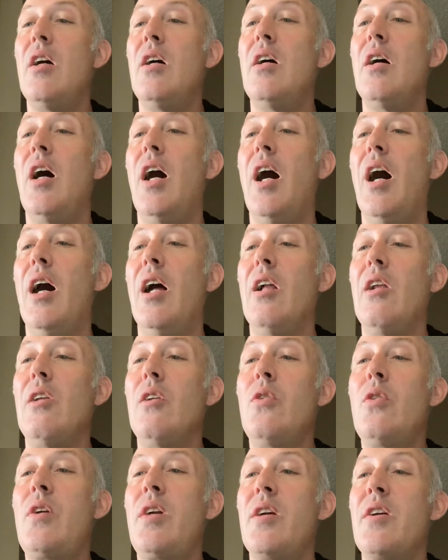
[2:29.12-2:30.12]
uh,
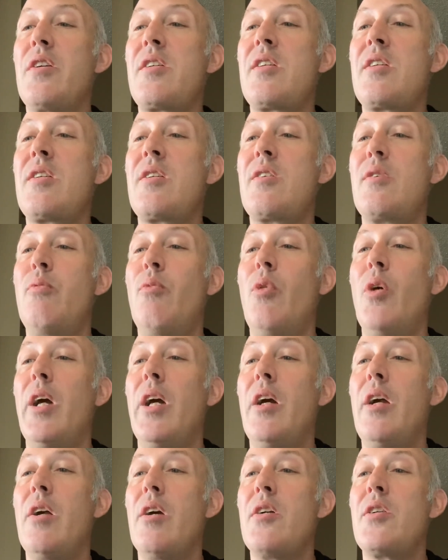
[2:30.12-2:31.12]
Lucas
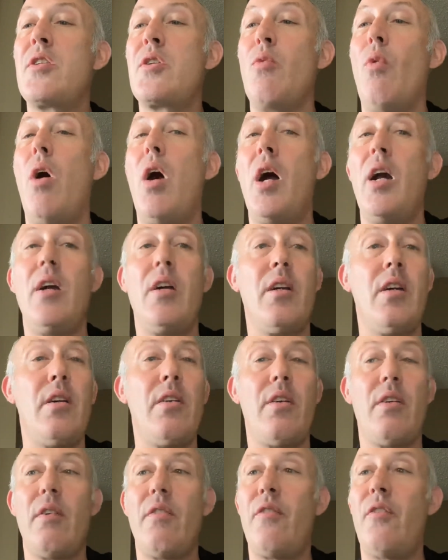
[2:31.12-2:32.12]

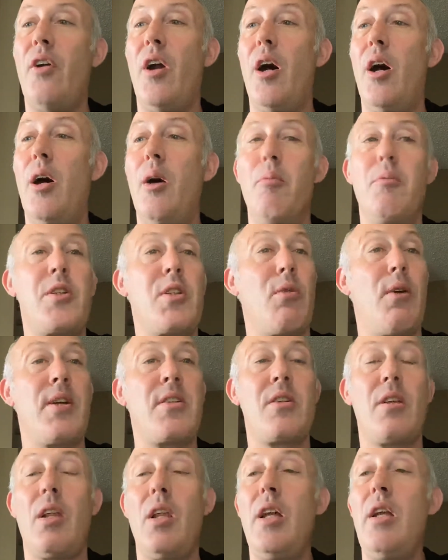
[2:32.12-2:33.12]
Swarner from
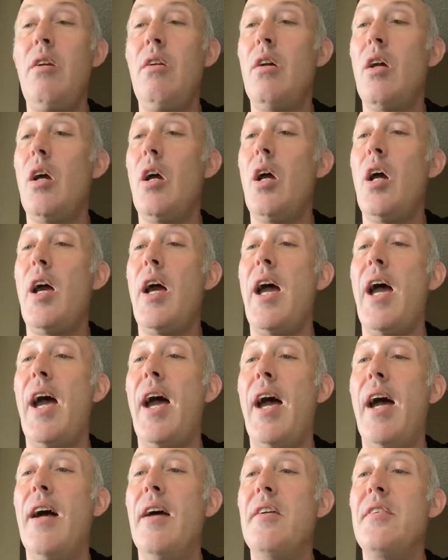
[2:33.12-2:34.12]
Switzerland,
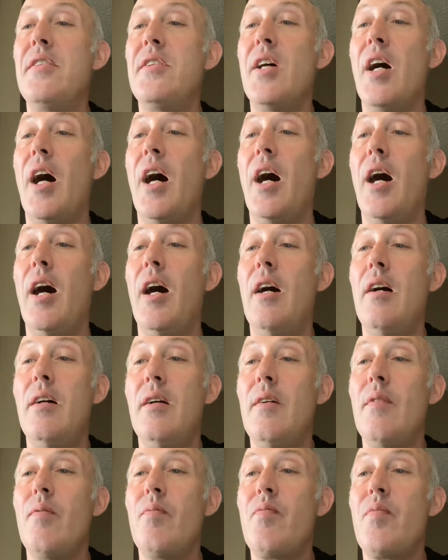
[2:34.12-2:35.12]
and uh,
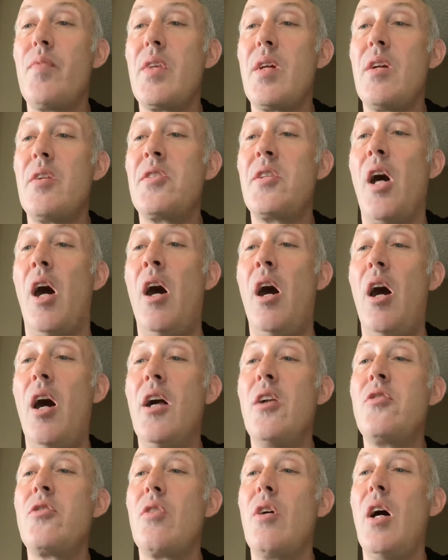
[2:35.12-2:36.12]

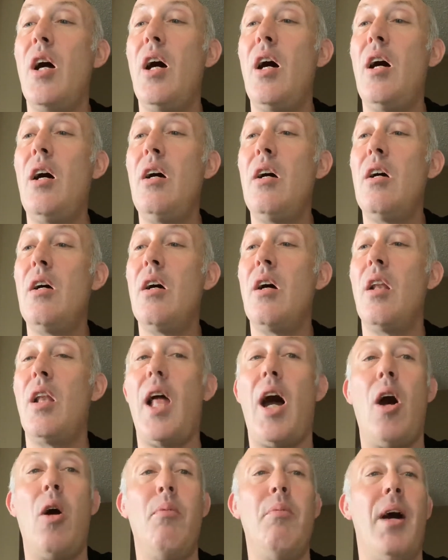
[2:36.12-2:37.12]
Tahandra
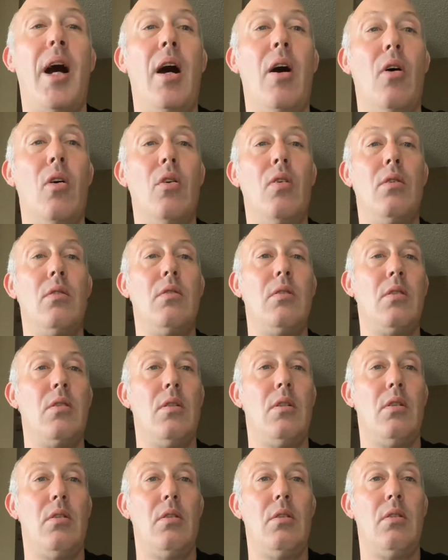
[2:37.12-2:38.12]
Laumau
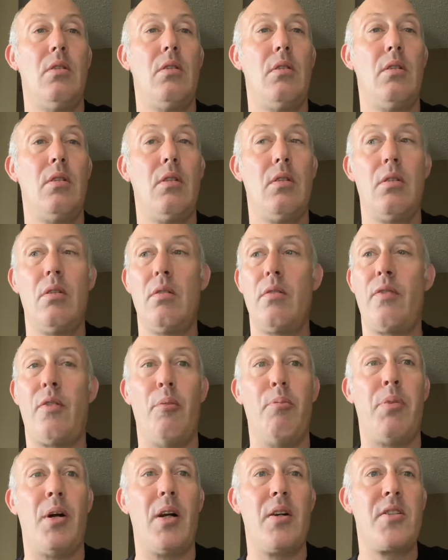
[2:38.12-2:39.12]

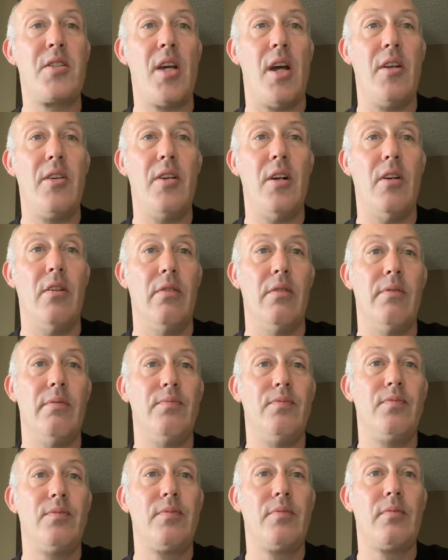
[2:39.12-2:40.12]
from Parts Unknown.
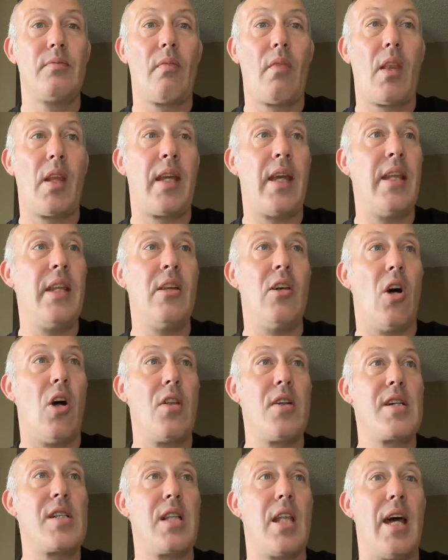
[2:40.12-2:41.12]
Getting
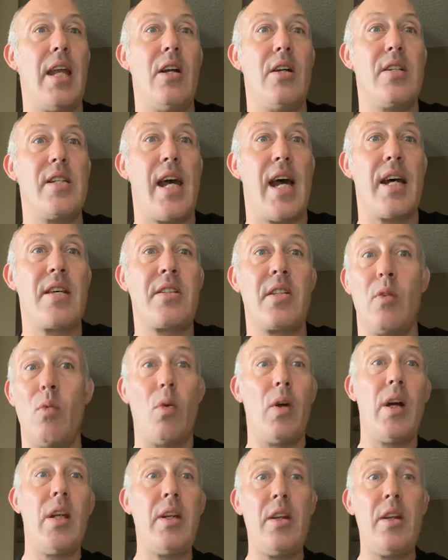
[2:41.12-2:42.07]
all these letters asking, where do